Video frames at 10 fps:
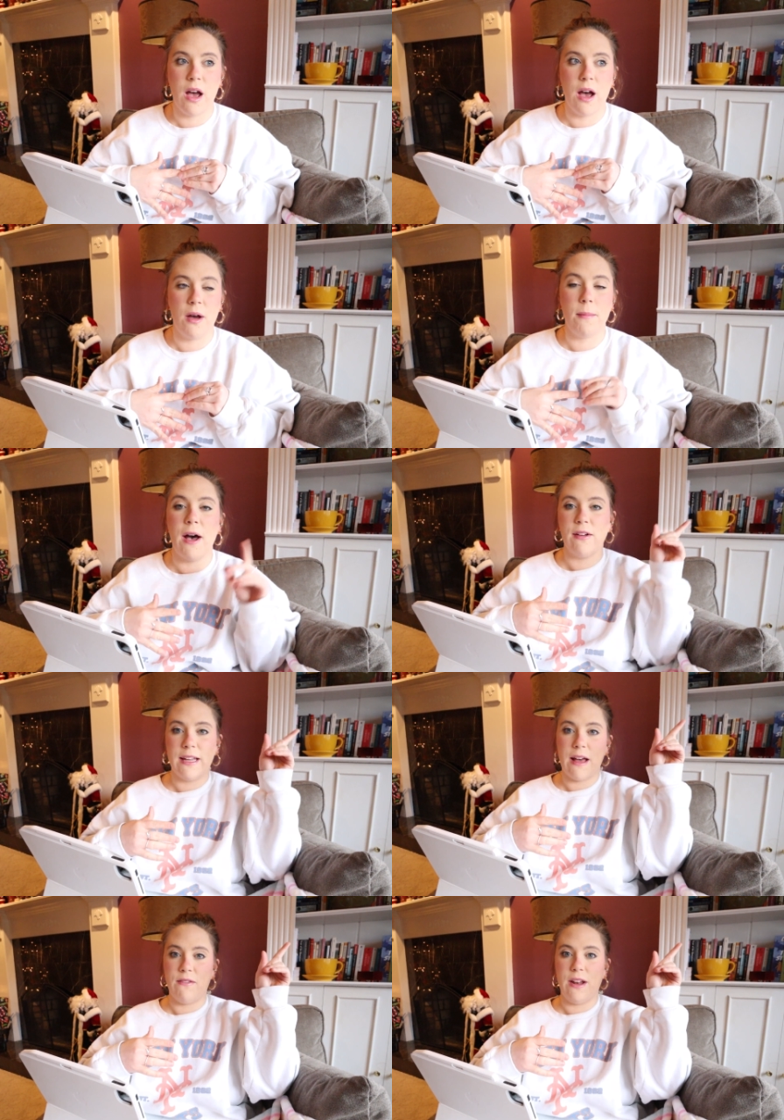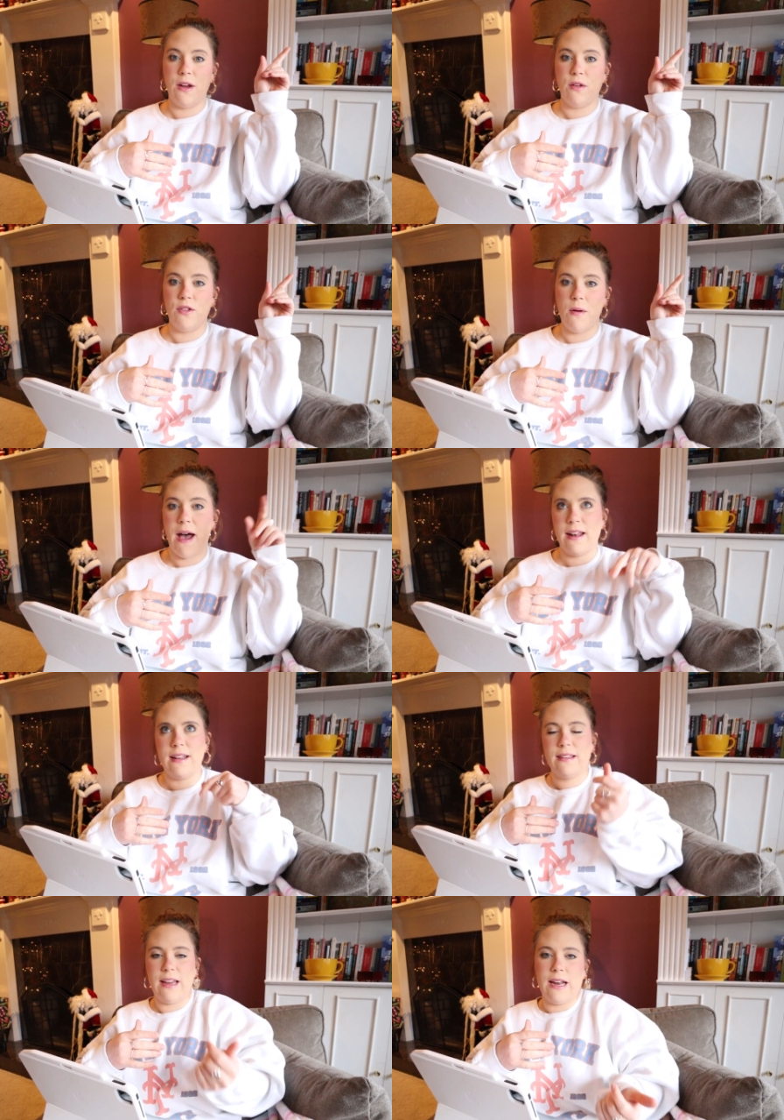I'll link that video if you
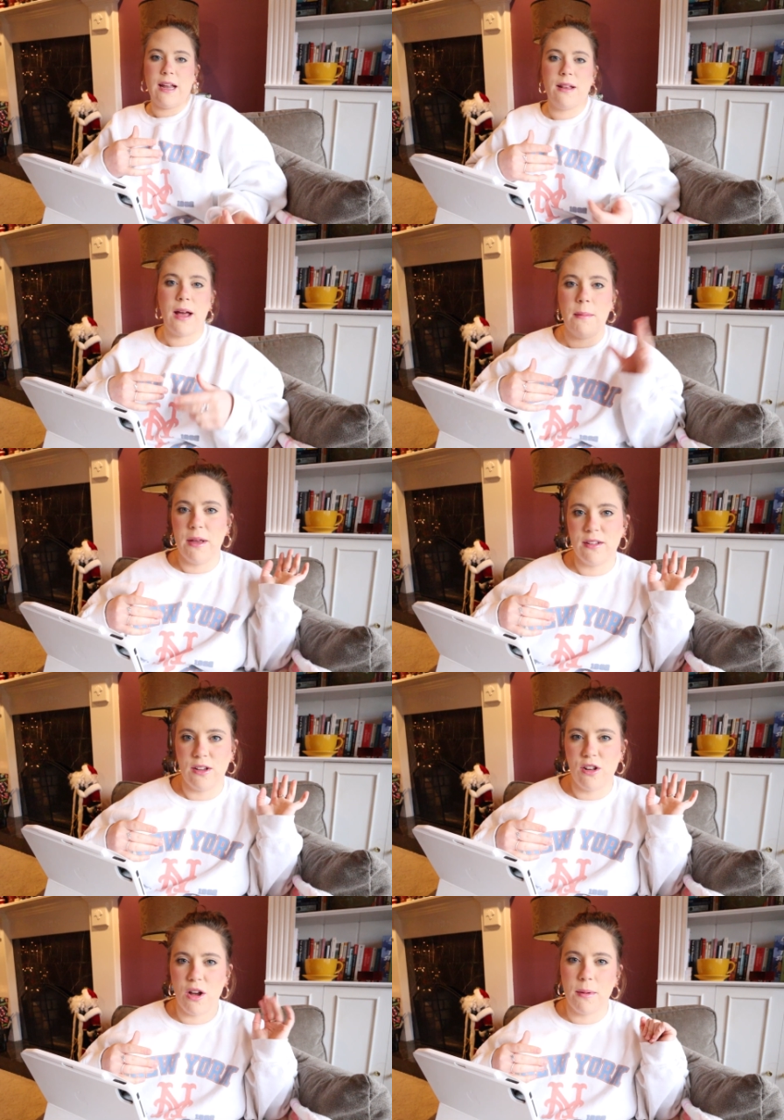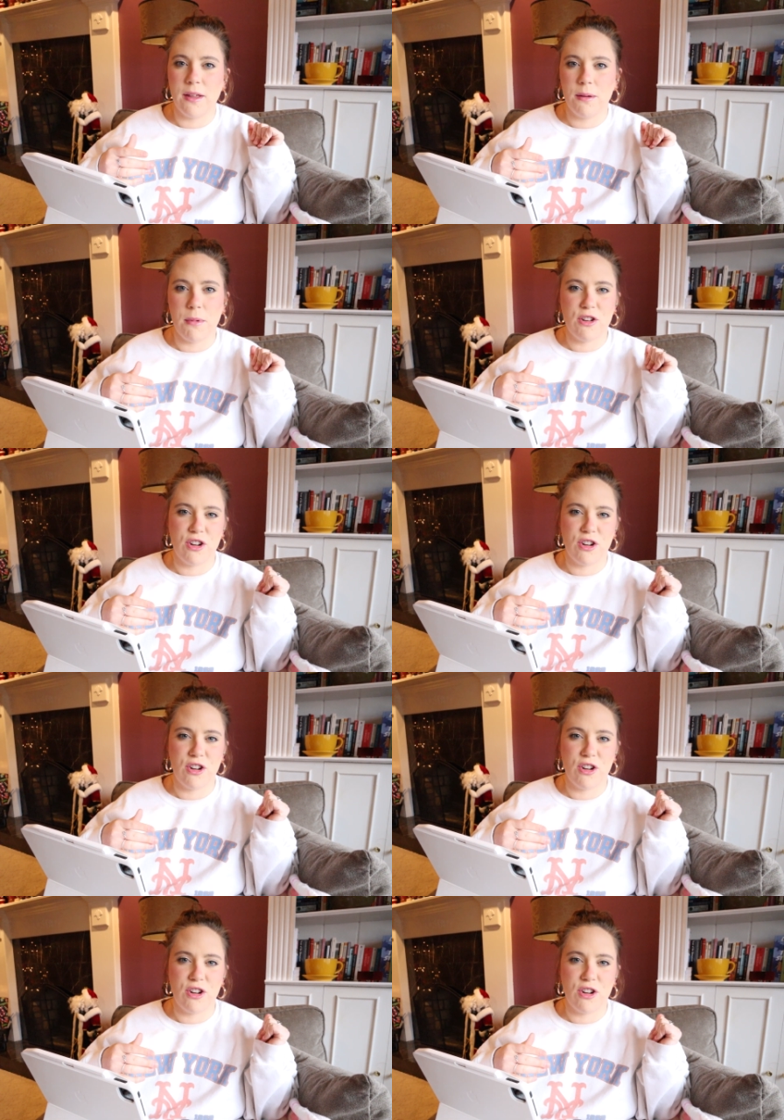hadn't seen it. I basically talk about like my